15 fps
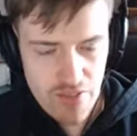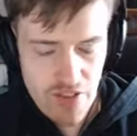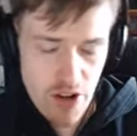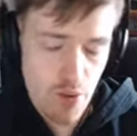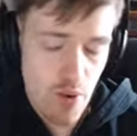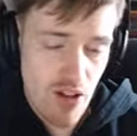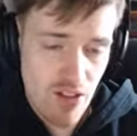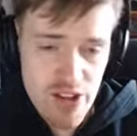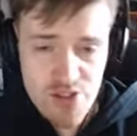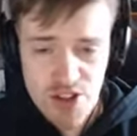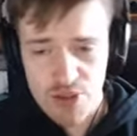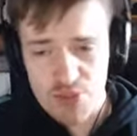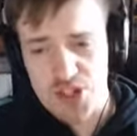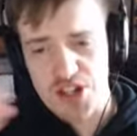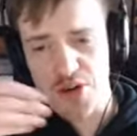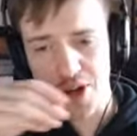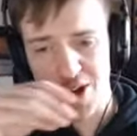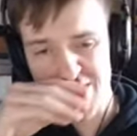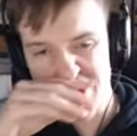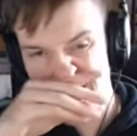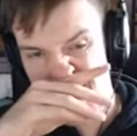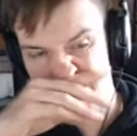Though, I'll leave it up to you
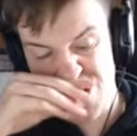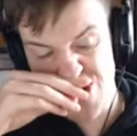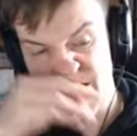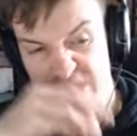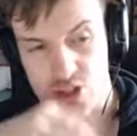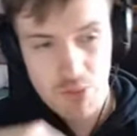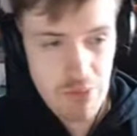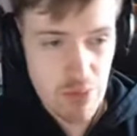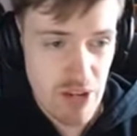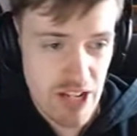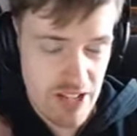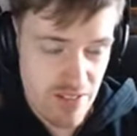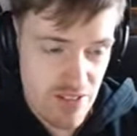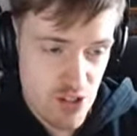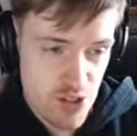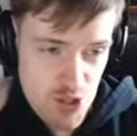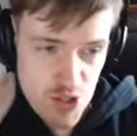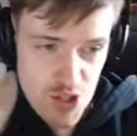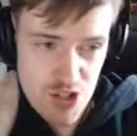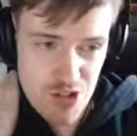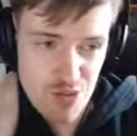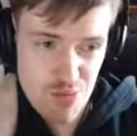guys, actually. I shouldn't be making these
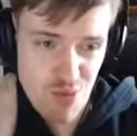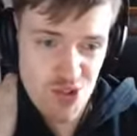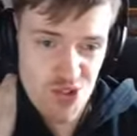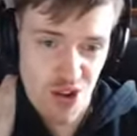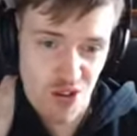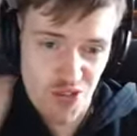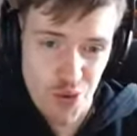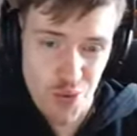decisions myself.